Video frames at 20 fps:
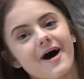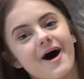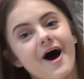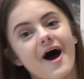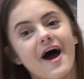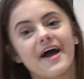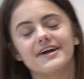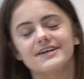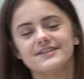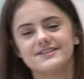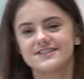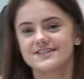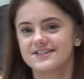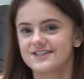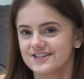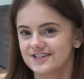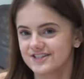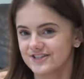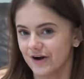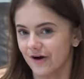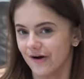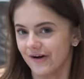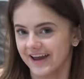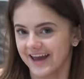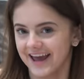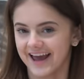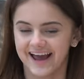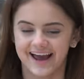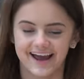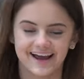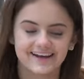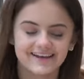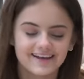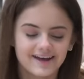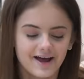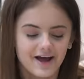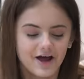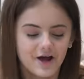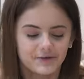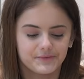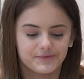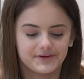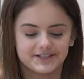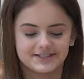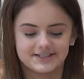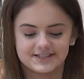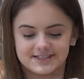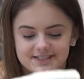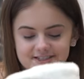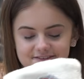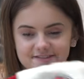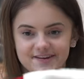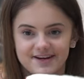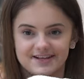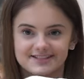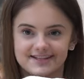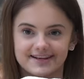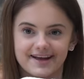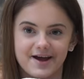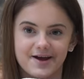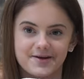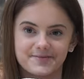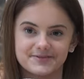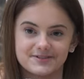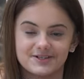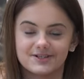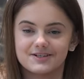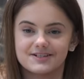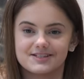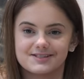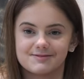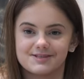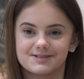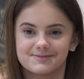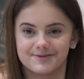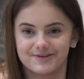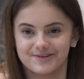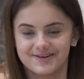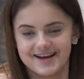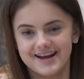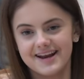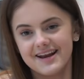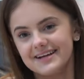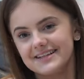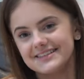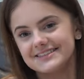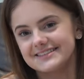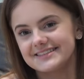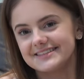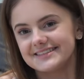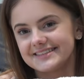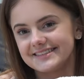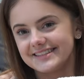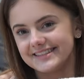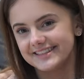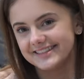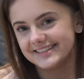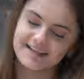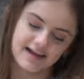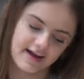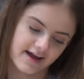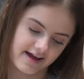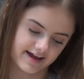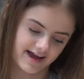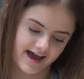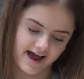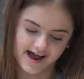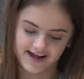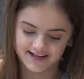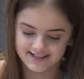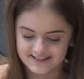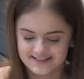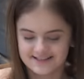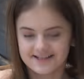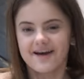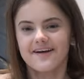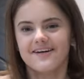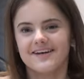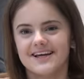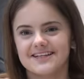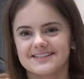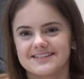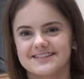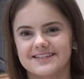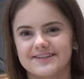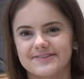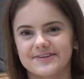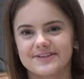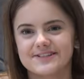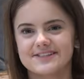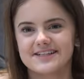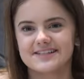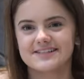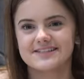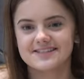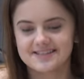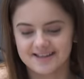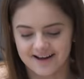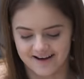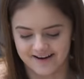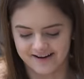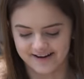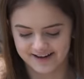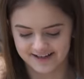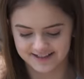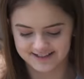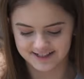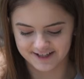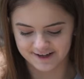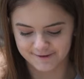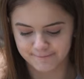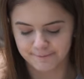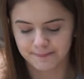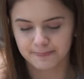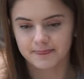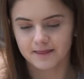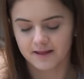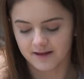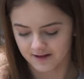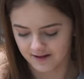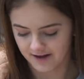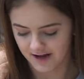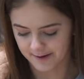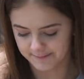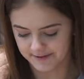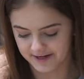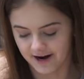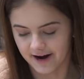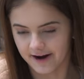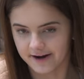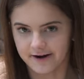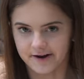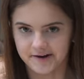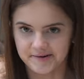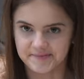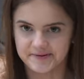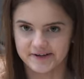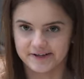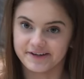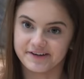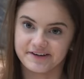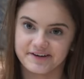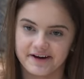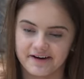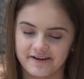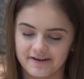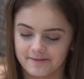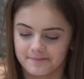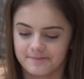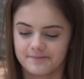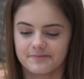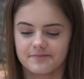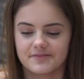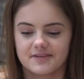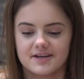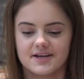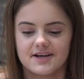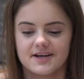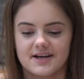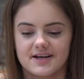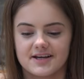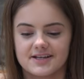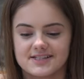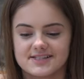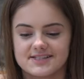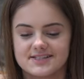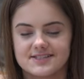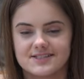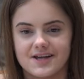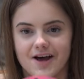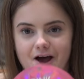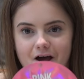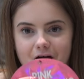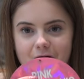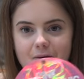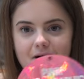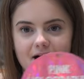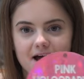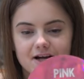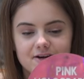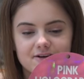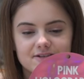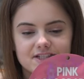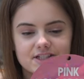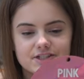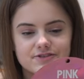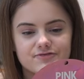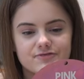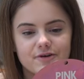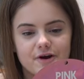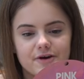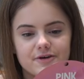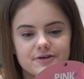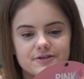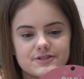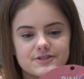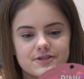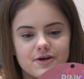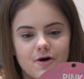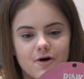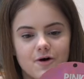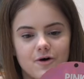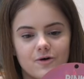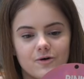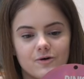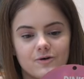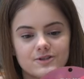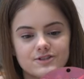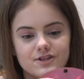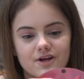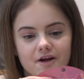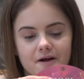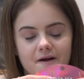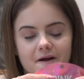my stocking, which is the first thing I opened on Christmas morning. Okay, so let's see what's inside. I mean, I know, but you know. So I got this rose gold